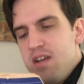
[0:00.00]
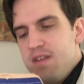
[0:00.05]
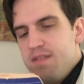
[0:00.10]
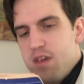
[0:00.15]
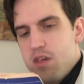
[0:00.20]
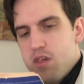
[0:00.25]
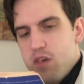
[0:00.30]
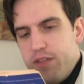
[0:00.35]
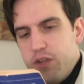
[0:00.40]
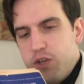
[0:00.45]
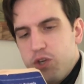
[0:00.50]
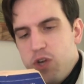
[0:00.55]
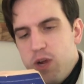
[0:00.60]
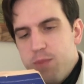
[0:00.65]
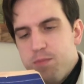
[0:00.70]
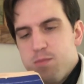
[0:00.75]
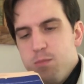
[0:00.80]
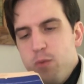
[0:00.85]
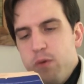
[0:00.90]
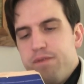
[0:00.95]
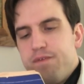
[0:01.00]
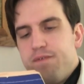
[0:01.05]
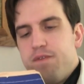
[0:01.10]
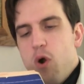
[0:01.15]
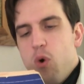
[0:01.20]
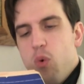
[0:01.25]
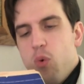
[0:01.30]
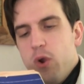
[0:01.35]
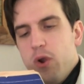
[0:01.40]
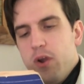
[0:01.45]
They saw the ships move
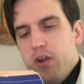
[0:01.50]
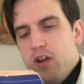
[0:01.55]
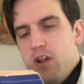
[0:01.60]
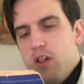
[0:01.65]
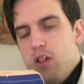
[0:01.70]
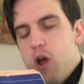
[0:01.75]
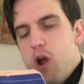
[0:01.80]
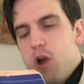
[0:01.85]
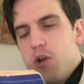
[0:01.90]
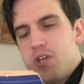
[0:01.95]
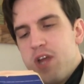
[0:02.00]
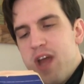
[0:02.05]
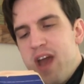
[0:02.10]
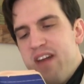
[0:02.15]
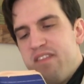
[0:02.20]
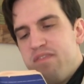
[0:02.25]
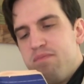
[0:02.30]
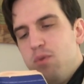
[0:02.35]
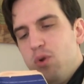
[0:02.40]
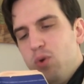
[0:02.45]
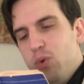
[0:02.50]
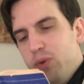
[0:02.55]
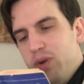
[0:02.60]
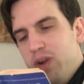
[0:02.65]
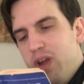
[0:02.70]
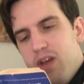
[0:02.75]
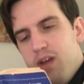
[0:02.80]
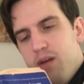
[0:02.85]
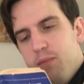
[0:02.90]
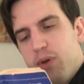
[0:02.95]
forward in a large half-moon,
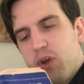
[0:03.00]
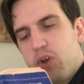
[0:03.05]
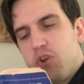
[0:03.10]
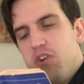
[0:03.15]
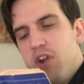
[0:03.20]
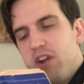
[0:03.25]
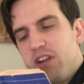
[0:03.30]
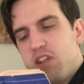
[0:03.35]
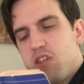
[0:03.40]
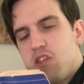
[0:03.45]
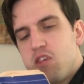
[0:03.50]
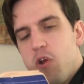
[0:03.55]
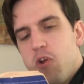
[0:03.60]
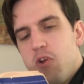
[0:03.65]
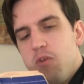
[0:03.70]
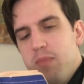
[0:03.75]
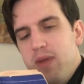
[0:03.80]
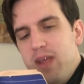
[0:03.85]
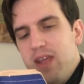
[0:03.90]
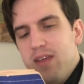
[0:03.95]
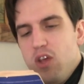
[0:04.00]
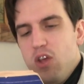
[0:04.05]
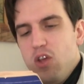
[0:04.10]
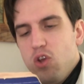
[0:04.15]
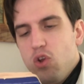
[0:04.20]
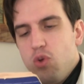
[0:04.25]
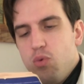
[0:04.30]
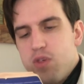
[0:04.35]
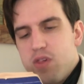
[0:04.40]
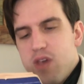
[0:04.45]
but could not discern me,
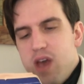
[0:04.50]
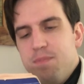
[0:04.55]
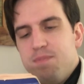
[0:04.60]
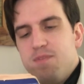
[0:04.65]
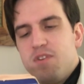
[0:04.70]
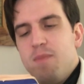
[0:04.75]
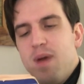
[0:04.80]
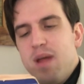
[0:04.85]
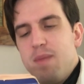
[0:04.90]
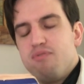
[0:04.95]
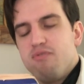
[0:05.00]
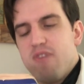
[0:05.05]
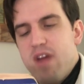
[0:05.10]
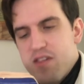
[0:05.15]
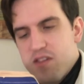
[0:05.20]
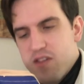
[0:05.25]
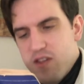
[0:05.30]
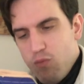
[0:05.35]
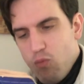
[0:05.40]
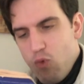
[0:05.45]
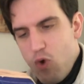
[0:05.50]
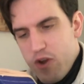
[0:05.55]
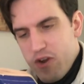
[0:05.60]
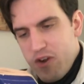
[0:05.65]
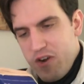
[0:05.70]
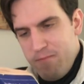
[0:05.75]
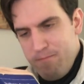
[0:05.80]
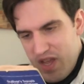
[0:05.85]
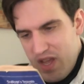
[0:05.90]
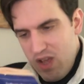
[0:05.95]
who was up to my breast in
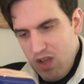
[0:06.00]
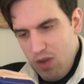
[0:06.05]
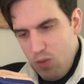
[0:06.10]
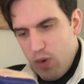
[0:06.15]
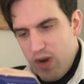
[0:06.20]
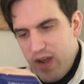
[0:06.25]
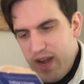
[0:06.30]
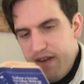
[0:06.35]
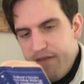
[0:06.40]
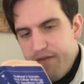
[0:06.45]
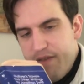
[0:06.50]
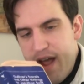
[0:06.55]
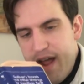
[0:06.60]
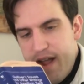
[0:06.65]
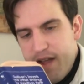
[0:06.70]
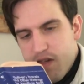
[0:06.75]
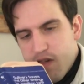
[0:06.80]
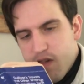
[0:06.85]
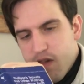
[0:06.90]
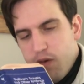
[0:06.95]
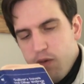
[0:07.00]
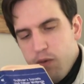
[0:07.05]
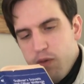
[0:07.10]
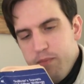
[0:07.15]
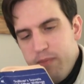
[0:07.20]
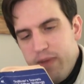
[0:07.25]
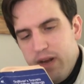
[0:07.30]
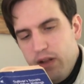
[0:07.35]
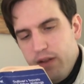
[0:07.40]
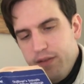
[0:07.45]
water. When I advanced to the
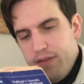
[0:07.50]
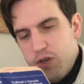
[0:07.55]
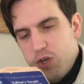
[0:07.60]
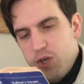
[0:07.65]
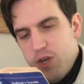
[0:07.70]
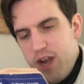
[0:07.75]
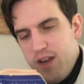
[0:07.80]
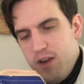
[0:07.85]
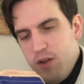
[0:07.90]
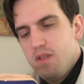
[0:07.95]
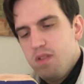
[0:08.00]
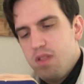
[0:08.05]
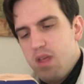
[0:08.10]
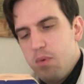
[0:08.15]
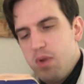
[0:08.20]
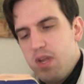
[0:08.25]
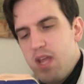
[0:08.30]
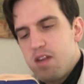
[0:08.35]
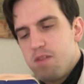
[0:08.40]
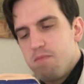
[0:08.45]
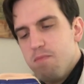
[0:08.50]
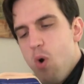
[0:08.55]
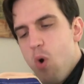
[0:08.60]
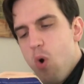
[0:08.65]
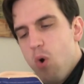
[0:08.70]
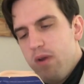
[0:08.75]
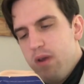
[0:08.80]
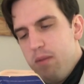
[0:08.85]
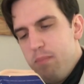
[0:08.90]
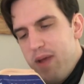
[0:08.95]
middle of the channel, they were yet
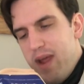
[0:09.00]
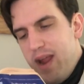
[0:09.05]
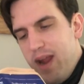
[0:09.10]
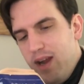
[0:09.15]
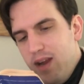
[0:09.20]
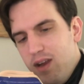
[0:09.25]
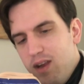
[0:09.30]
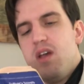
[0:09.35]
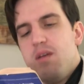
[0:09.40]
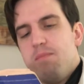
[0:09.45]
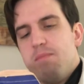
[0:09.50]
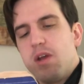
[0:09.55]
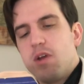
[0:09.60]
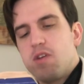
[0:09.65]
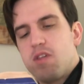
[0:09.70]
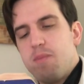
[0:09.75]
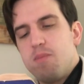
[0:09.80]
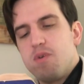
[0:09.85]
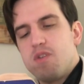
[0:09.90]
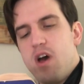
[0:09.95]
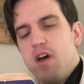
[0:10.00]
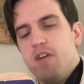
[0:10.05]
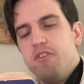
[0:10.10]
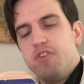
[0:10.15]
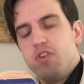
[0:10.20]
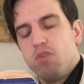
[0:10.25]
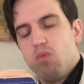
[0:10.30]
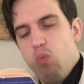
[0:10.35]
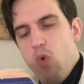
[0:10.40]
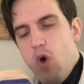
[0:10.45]
more in pain, because I was
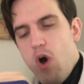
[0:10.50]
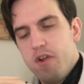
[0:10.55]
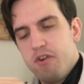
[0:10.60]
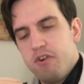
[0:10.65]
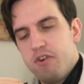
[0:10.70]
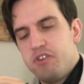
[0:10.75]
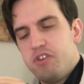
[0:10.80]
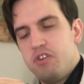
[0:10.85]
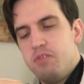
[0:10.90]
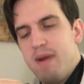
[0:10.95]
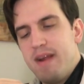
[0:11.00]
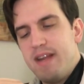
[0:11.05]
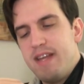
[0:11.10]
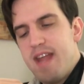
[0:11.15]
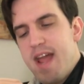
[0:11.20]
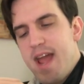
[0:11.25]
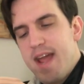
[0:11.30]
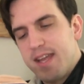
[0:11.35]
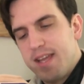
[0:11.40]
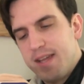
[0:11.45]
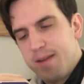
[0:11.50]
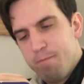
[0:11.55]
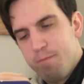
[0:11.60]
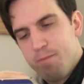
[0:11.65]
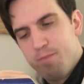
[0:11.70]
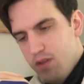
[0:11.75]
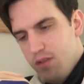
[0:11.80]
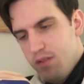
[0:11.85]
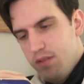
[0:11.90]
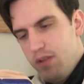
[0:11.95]
under water to my neck.
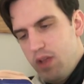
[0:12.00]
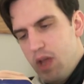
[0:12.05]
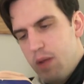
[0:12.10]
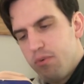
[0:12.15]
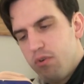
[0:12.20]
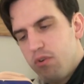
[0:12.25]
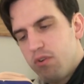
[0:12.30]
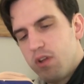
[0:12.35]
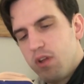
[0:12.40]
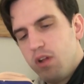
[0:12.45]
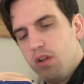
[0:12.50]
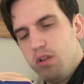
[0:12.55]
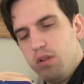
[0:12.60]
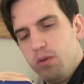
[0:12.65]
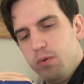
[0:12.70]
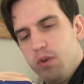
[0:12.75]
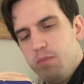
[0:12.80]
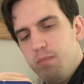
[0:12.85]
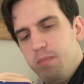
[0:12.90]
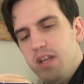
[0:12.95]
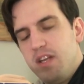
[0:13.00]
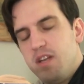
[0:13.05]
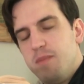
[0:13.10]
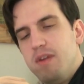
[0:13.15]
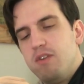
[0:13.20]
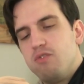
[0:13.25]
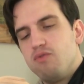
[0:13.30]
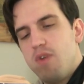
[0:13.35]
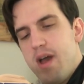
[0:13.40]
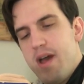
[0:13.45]
The Emperor concluded me to
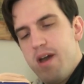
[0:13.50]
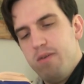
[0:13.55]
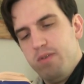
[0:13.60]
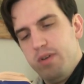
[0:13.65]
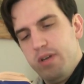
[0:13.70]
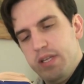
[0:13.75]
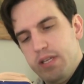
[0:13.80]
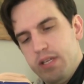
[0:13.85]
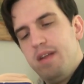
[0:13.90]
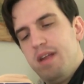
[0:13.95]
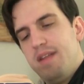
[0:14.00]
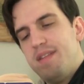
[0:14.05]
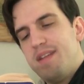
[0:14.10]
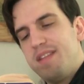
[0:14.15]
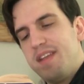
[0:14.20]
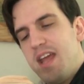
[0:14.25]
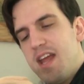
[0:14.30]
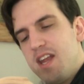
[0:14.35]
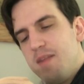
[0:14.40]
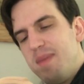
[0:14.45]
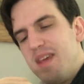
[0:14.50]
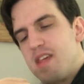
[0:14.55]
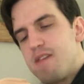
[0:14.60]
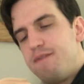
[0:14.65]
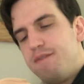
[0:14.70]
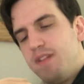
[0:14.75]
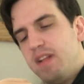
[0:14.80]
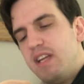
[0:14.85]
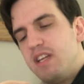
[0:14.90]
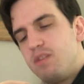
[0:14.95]
be drowned, and that the enemy's
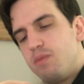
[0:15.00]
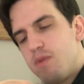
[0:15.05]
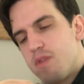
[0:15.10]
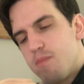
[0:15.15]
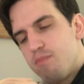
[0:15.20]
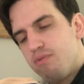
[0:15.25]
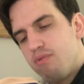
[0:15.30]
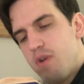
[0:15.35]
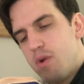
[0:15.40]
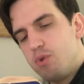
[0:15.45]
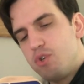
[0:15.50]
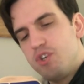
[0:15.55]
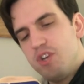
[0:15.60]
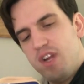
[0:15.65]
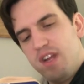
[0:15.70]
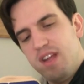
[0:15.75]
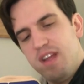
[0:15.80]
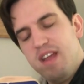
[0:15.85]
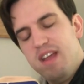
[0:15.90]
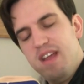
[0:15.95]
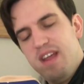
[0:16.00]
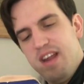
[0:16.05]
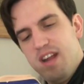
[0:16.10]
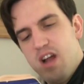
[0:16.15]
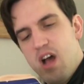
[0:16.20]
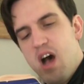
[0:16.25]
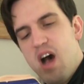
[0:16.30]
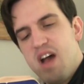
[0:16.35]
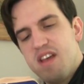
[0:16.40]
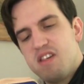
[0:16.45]
fleet was approaching in
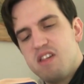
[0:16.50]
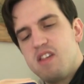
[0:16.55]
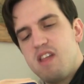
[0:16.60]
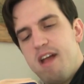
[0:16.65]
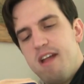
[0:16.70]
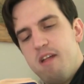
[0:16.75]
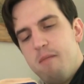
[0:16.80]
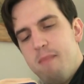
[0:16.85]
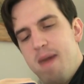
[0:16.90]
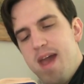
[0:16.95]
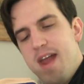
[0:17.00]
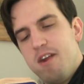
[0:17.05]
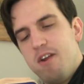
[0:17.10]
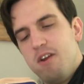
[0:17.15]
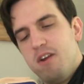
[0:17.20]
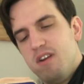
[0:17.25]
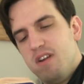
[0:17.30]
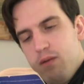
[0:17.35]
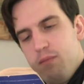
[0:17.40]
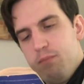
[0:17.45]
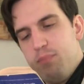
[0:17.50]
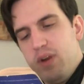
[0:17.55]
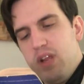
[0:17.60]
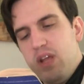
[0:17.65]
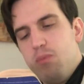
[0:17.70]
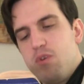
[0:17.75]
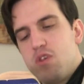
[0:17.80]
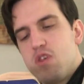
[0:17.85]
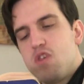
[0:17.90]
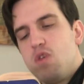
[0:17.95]
a hostile manner. But
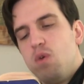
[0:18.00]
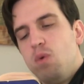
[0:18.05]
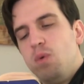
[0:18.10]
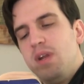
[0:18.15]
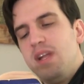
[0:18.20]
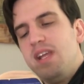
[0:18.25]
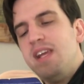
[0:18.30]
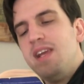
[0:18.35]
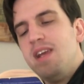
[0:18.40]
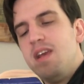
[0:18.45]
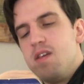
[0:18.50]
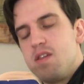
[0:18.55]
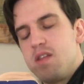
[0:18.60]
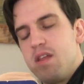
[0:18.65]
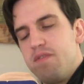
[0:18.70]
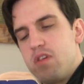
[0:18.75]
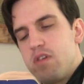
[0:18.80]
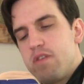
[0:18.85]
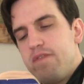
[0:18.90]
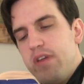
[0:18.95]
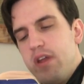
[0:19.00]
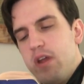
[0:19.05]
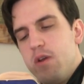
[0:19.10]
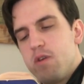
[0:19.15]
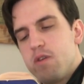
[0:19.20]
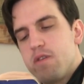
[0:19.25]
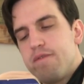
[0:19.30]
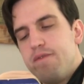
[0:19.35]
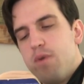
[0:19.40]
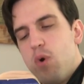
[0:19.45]
he was soon eased of his
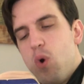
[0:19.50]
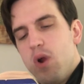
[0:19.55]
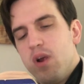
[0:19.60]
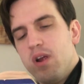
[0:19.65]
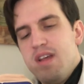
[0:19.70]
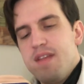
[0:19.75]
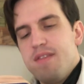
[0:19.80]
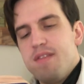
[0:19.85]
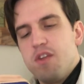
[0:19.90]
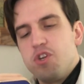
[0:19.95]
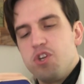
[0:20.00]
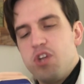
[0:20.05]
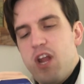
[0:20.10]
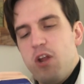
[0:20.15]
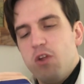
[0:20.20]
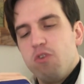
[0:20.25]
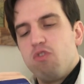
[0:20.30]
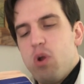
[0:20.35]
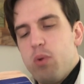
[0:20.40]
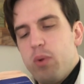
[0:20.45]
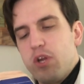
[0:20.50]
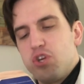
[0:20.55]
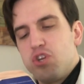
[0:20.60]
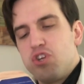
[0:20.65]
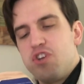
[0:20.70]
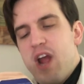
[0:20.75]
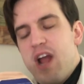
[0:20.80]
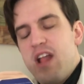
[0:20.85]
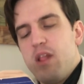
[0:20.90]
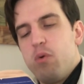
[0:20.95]
fears, for, the channel growing
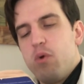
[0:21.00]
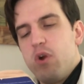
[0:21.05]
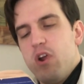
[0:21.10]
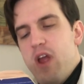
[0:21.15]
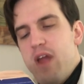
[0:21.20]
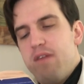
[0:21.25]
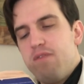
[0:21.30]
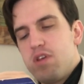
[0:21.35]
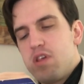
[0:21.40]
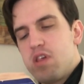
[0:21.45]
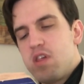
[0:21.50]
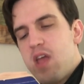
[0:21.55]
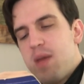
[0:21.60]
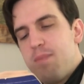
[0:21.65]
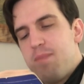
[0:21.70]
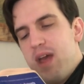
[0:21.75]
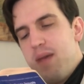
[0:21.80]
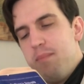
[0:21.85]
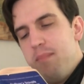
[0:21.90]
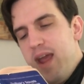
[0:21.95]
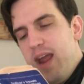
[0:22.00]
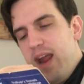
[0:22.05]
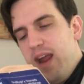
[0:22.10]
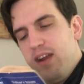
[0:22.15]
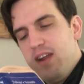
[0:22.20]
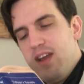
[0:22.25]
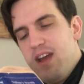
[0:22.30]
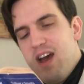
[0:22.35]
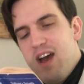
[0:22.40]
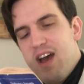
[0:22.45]
shallower every step I
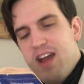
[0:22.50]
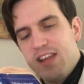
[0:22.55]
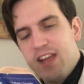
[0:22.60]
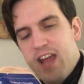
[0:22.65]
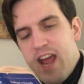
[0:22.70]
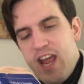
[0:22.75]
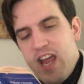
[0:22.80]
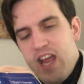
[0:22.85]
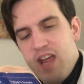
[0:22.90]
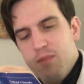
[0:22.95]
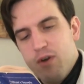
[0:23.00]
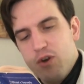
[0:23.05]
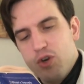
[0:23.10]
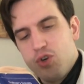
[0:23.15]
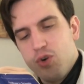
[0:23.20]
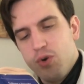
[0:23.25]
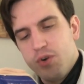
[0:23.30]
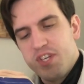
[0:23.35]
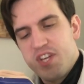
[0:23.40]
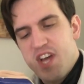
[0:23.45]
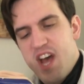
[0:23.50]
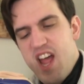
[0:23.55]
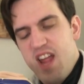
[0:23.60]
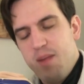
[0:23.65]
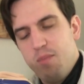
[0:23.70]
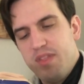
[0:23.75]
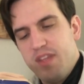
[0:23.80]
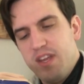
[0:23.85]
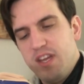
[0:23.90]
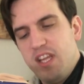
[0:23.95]
made, I came a short
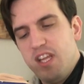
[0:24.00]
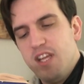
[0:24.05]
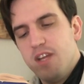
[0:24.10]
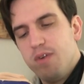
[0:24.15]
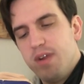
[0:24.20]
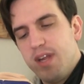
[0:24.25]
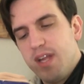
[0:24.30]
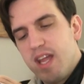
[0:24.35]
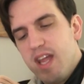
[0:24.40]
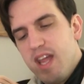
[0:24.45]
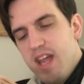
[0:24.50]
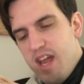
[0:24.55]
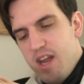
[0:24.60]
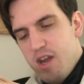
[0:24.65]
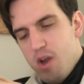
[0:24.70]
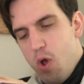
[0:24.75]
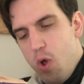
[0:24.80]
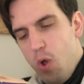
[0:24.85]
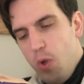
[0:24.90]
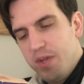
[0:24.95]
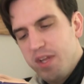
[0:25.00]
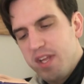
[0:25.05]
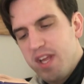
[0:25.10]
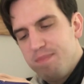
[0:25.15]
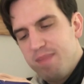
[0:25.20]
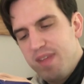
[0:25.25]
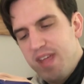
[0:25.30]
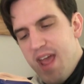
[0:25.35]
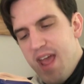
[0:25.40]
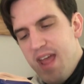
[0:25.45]
time within hearing, and holding
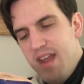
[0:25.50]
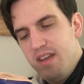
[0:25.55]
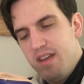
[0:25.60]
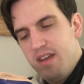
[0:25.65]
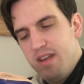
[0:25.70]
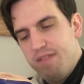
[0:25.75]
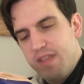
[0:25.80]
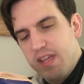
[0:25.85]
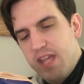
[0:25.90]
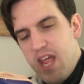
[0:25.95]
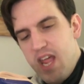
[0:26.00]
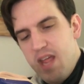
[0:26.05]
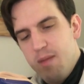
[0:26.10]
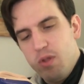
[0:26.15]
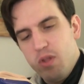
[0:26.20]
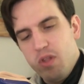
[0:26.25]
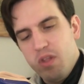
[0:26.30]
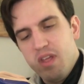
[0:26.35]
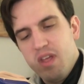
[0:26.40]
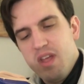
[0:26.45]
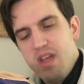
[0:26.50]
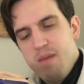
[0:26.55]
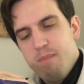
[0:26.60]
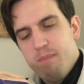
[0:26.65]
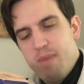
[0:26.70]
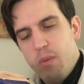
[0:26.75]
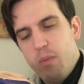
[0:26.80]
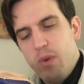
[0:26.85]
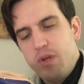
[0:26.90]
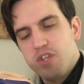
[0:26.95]
up the end of the cable,
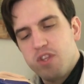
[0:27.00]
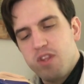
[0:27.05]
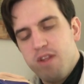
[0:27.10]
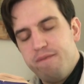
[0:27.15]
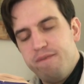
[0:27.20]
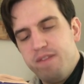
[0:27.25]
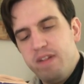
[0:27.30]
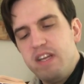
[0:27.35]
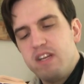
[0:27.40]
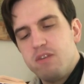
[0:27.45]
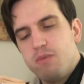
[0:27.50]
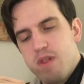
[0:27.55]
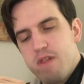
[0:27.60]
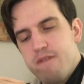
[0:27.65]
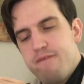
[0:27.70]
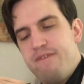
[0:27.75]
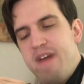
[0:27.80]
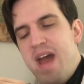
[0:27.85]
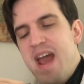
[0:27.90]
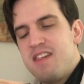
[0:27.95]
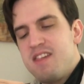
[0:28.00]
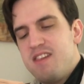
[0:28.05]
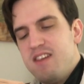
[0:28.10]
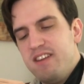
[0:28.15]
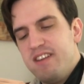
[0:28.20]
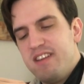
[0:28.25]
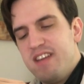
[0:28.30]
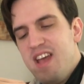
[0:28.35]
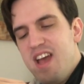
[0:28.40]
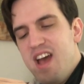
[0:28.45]
by which the fleet was
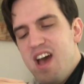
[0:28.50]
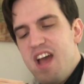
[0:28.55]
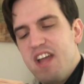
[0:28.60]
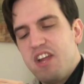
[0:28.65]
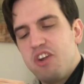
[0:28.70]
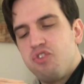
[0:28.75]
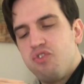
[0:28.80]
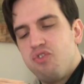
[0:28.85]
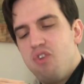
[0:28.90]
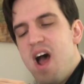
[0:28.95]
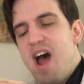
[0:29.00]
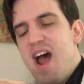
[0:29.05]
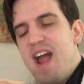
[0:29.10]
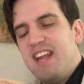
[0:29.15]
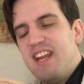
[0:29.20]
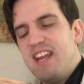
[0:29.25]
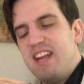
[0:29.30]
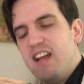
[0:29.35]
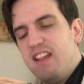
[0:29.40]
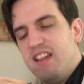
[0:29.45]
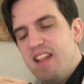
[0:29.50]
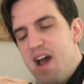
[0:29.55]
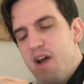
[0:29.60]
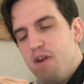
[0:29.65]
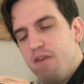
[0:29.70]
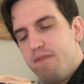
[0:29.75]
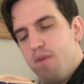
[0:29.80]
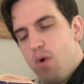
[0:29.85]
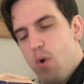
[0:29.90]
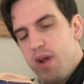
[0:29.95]
fastened, I cried in a
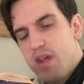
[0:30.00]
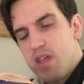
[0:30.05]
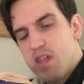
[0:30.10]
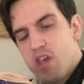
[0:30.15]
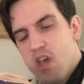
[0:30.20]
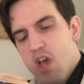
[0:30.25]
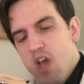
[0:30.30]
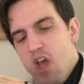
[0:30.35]
loud voice,